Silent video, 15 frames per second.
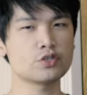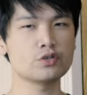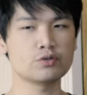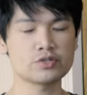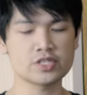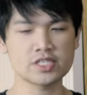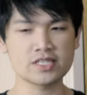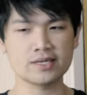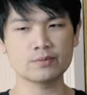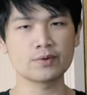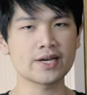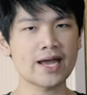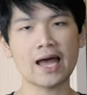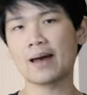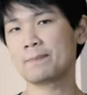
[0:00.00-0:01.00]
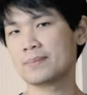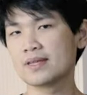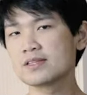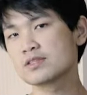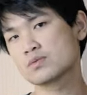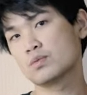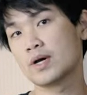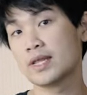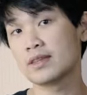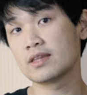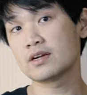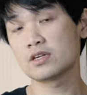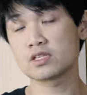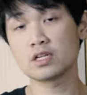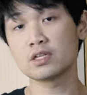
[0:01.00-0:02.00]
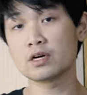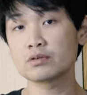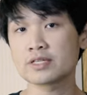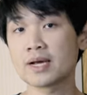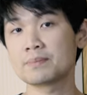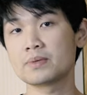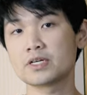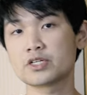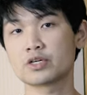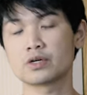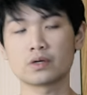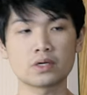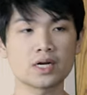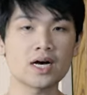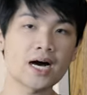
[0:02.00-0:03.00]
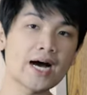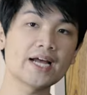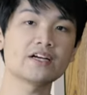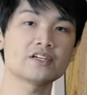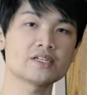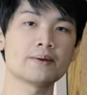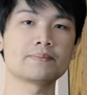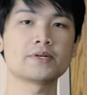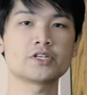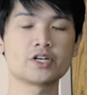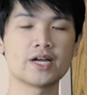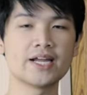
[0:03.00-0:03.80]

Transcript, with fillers: to see what happens when there's a low temperature or a higher temperature.